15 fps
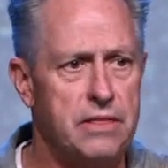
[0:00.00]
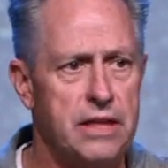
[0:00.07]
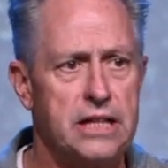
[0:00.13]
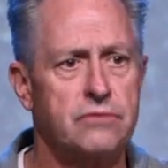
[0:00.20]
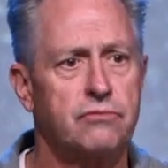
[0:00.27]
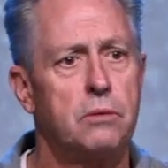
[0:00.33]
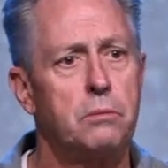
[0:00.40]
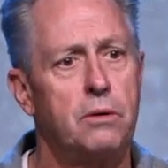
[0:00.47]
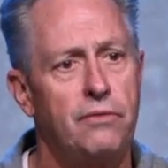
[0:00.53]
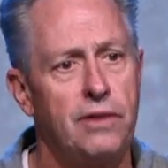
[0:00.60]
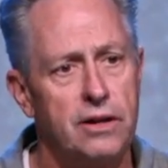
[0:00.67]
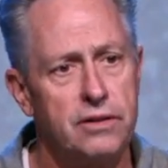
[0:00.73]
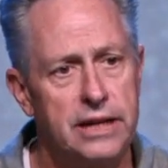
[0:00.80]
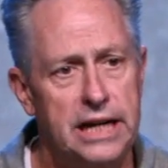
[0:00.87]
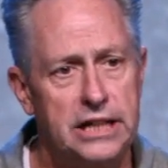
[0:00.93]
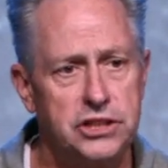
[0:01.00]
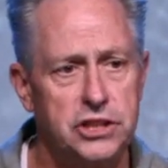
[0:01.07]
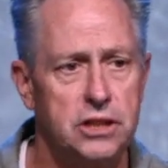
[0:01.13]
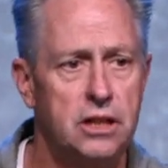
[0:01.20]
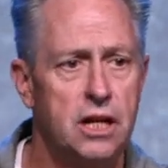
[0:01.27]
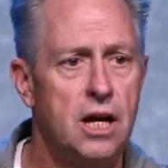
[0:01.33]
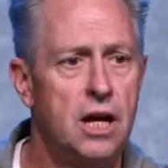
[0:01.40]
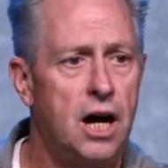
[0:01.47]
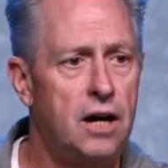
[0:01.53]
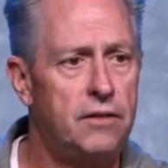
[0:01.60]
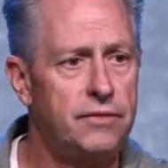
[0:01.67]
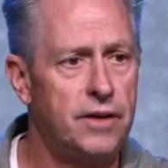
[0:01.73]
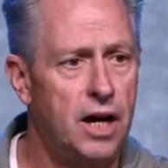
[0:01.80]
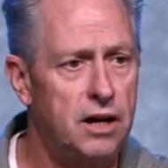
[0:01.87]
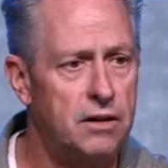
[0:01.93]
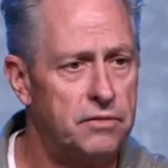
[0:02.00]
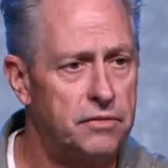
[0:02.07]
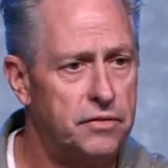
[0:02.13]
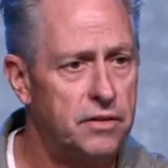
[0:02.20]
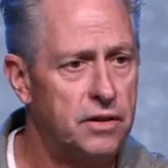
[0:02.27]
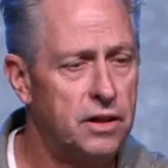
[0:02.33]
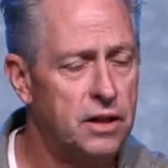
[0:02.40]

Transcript: it's from a foundation of love.